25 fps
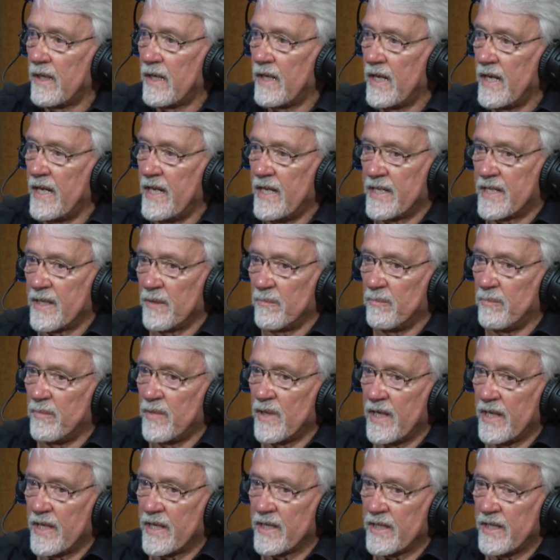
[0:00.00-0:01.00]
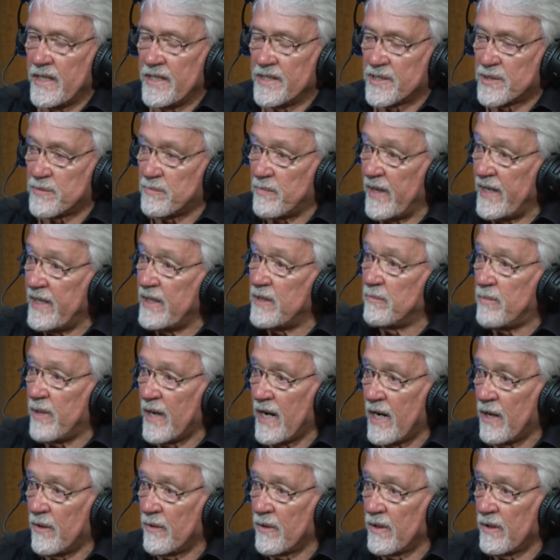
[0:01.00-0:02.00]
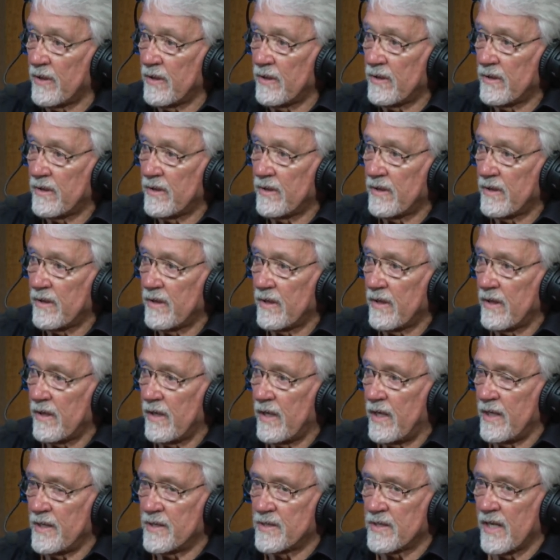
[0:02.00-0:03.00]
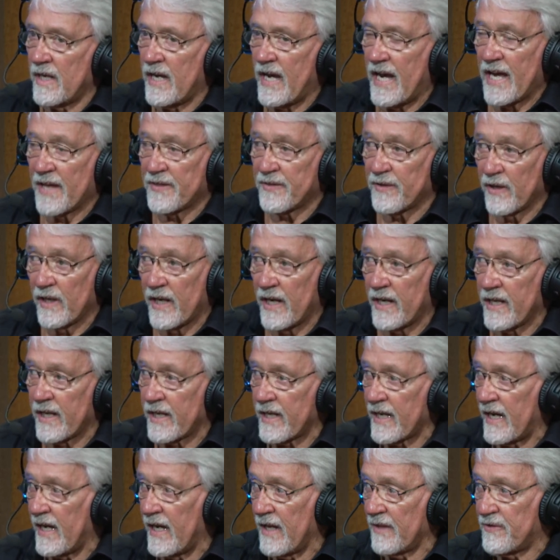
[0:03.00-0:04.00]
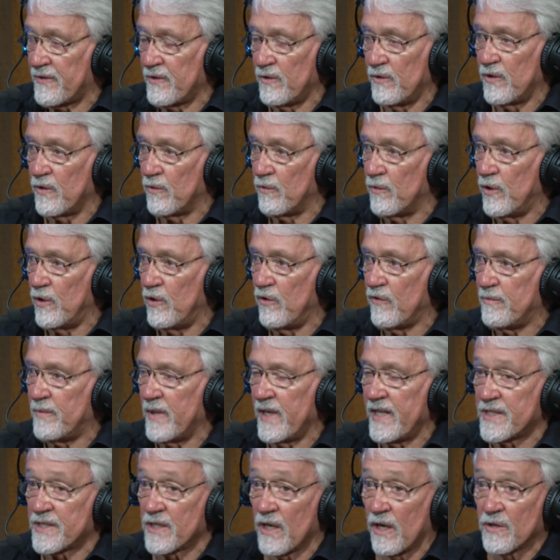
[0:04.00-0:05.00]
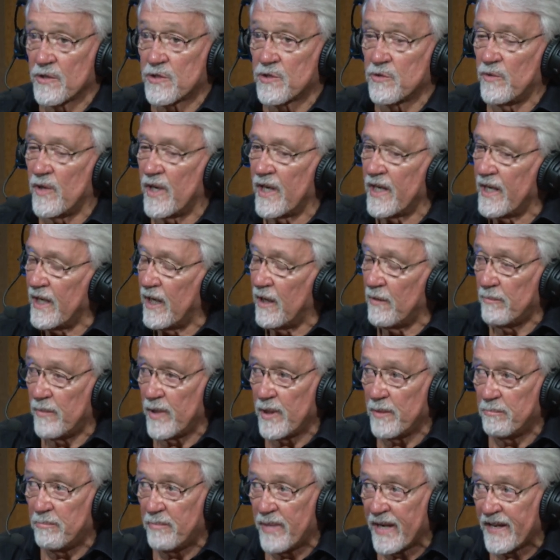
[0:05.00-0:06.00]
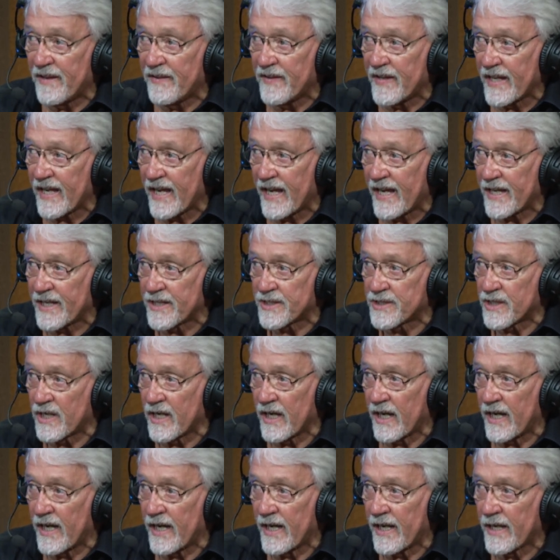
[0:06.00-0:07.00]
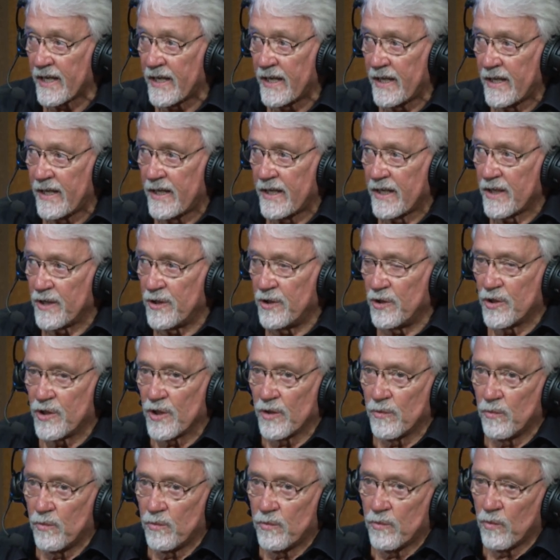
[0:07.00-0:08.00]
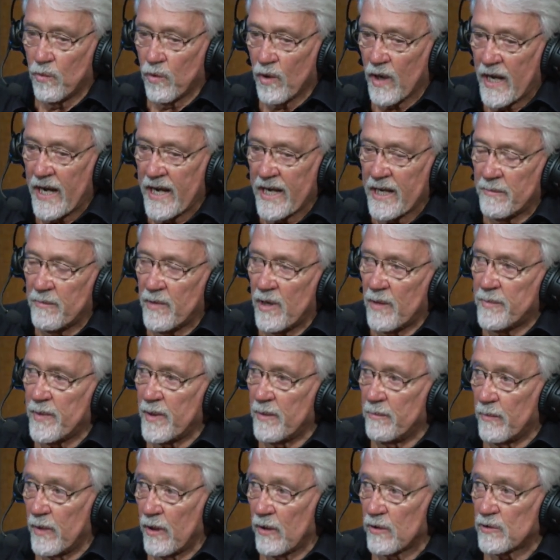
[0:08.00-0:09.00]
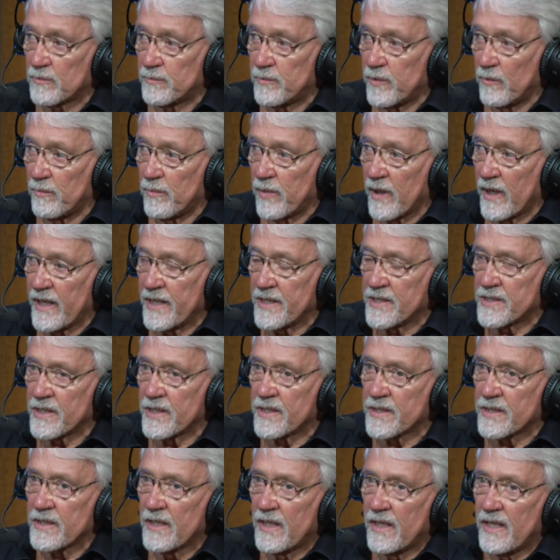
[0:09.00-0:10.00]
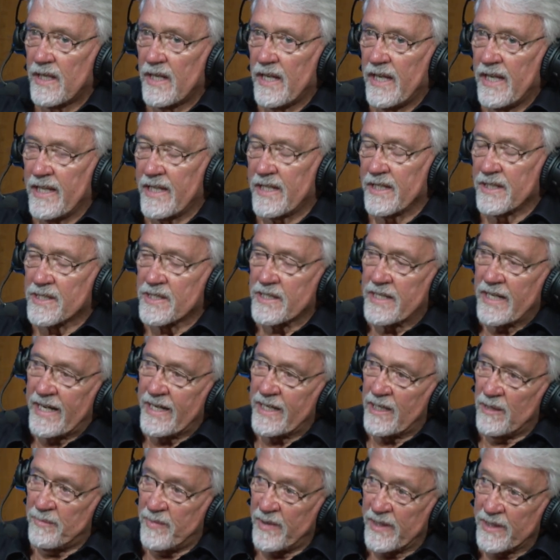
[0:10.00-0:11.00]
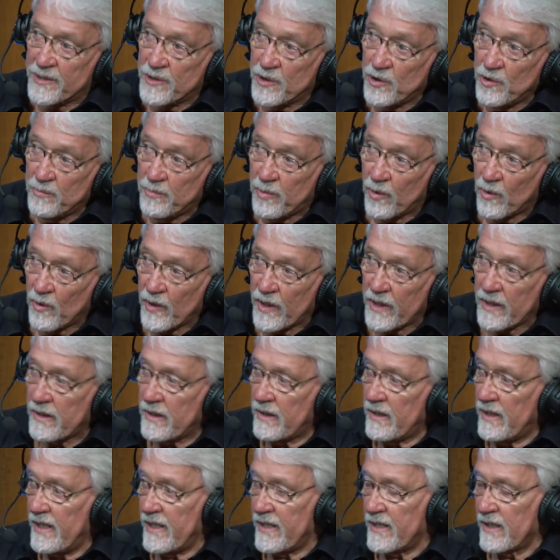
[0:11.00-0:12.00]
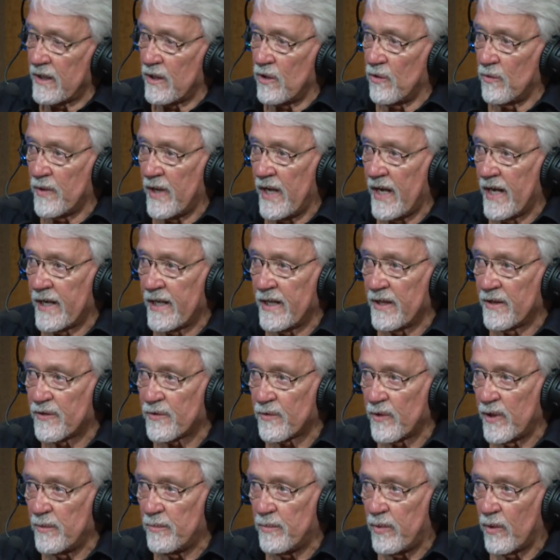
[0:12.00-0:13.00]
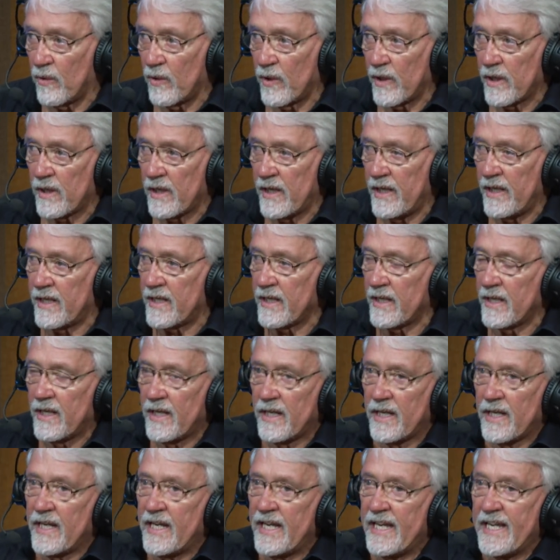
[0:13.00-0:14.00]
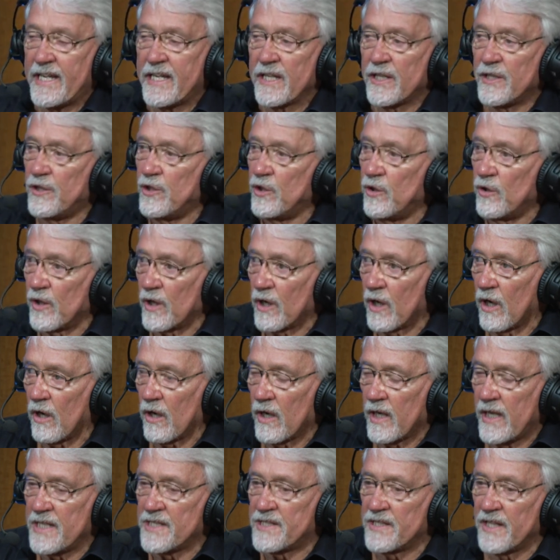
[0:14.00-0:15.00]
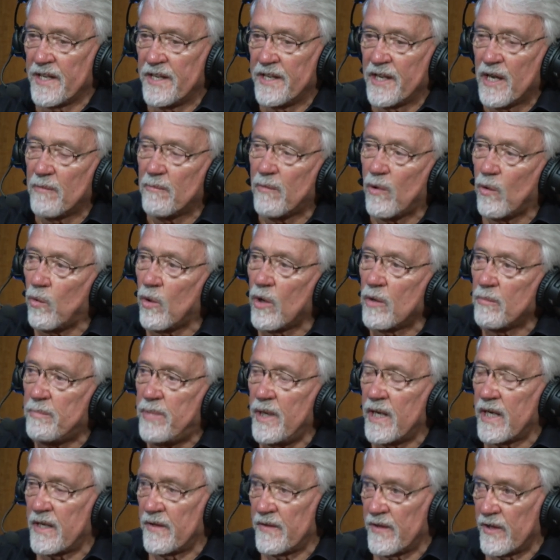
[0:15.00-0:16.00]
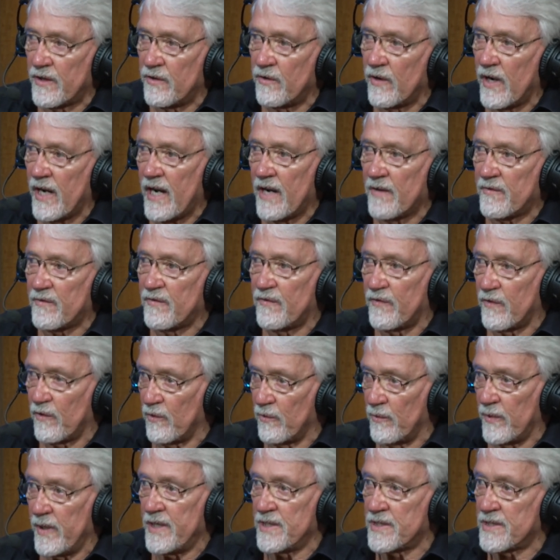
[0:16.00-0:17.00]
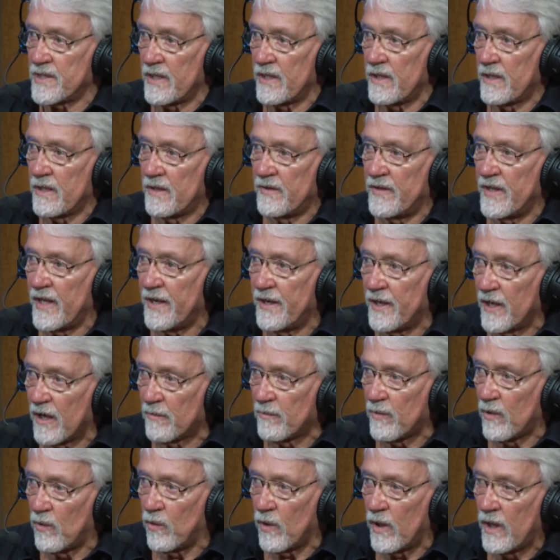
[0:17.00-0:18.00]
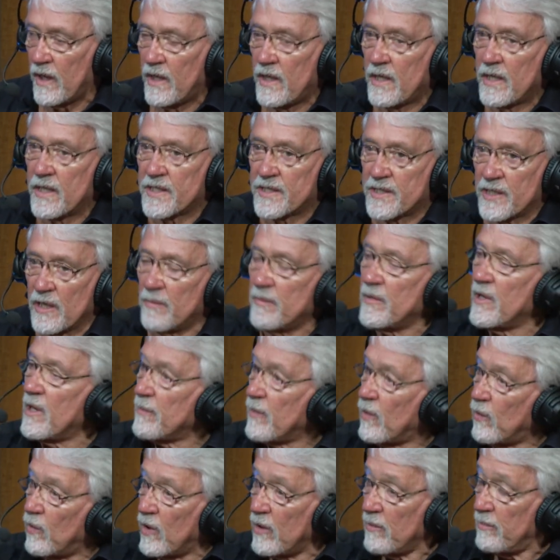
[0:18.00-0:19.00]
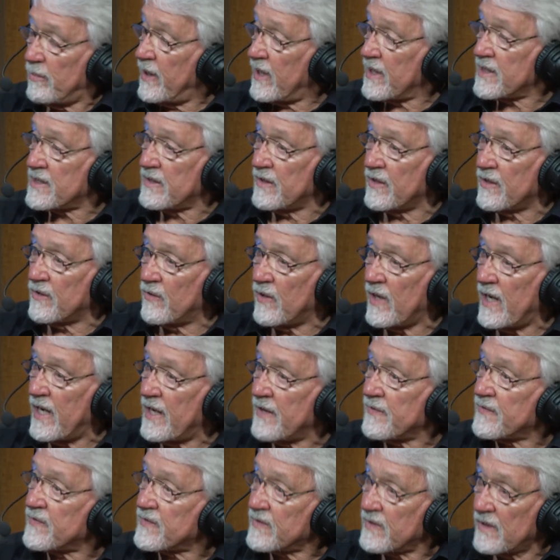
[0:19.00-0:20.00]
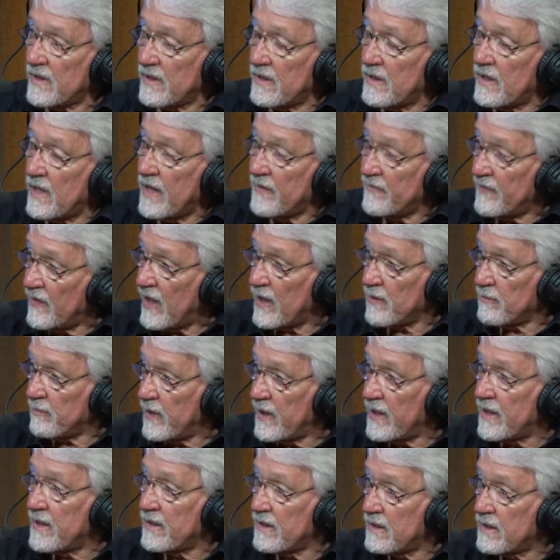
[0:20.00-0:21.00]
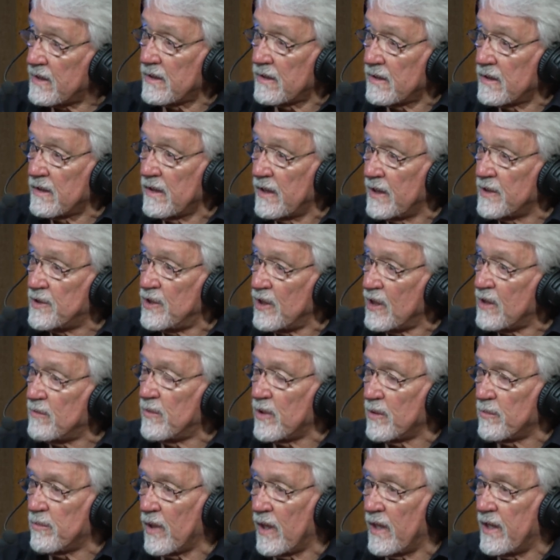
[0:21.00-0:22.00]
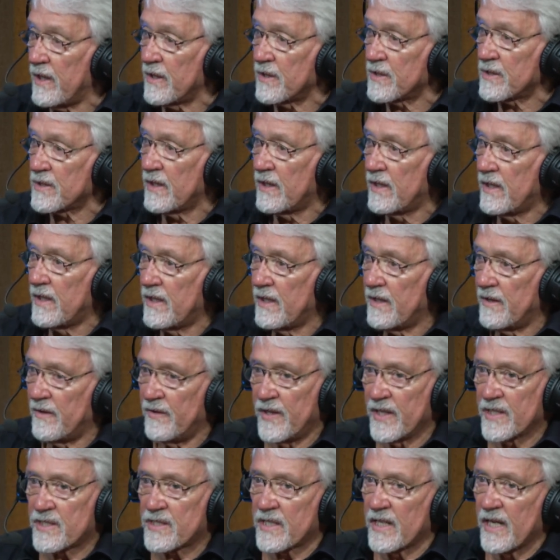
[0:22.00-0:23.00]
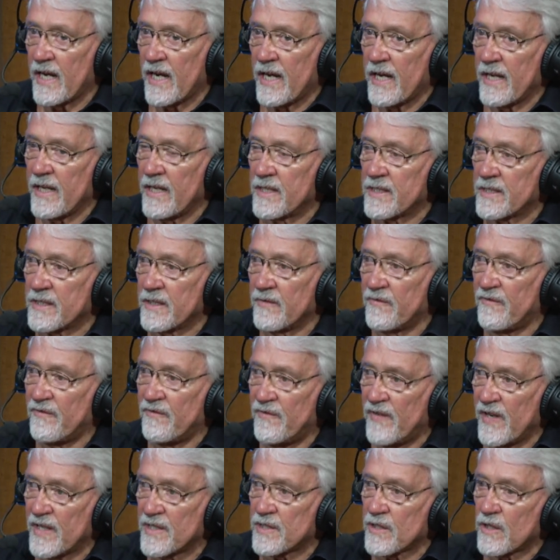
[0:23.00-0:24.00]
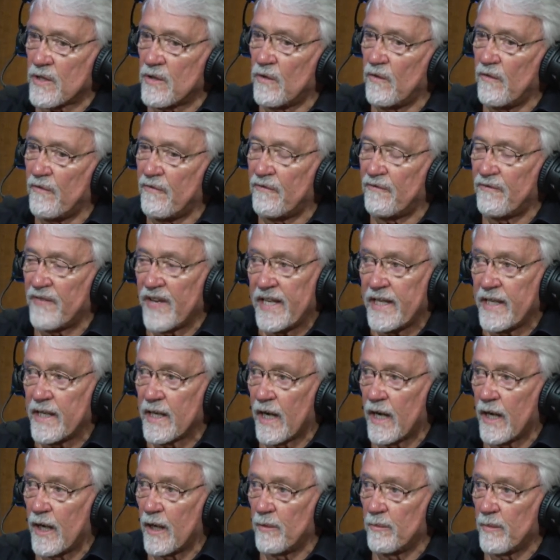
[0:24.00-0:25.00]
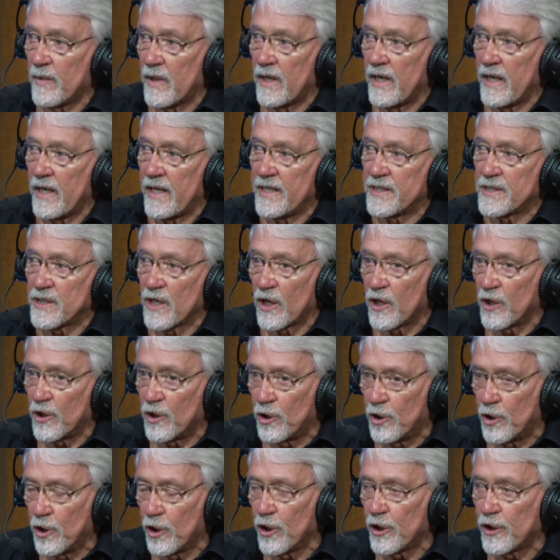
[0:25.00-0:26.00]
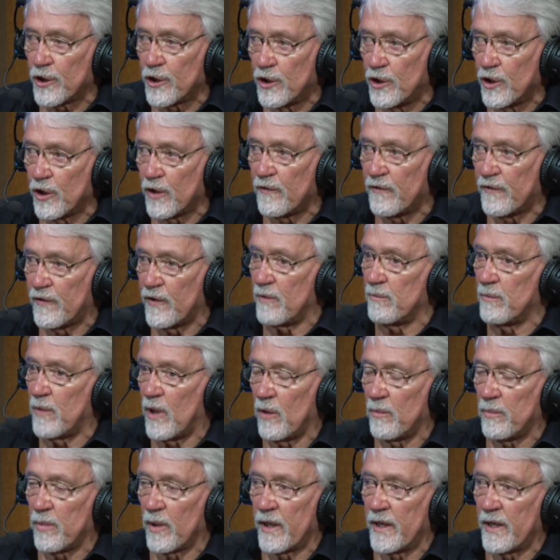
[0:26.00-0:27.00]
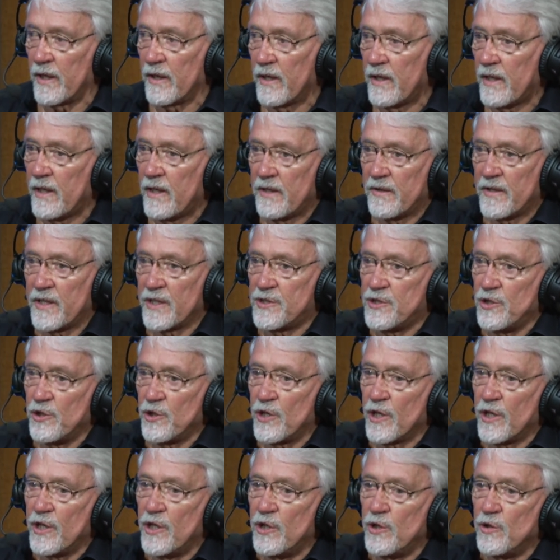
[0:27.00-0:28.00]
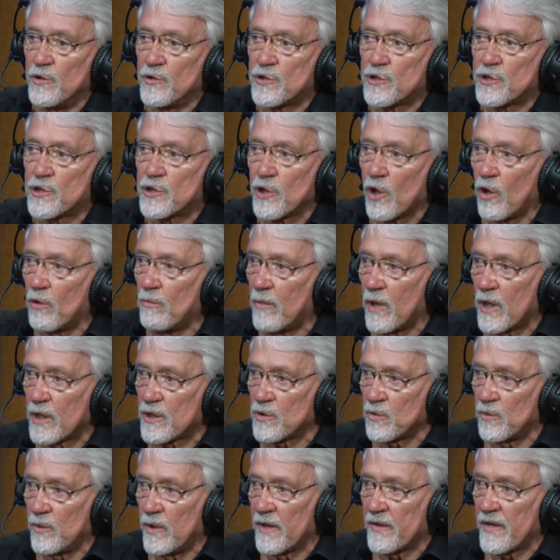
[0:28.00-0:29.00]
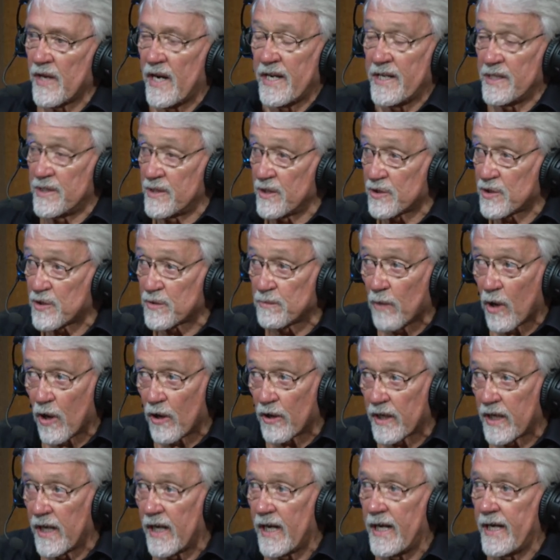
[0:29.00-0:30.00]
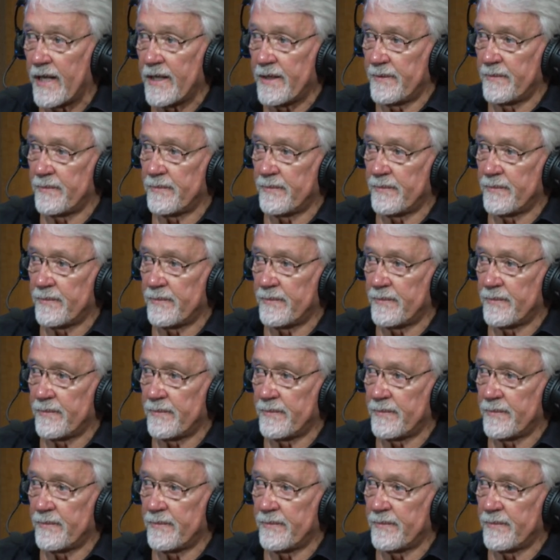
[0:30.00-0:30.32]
He can he he's speed to power. He's athletic at through the roof, but he's also a Gumby bendy edge guy. You can line him up in multiple places. He can stand up in two point. He can go down in three point. He can he can do it all. He's the number one pick in the draft for a reason the number one. Some number one picks in the drafts have not been legitimate players. This guy is a physical phenom, and he's a good, good football player that you can do so much with, and he's a smart guy.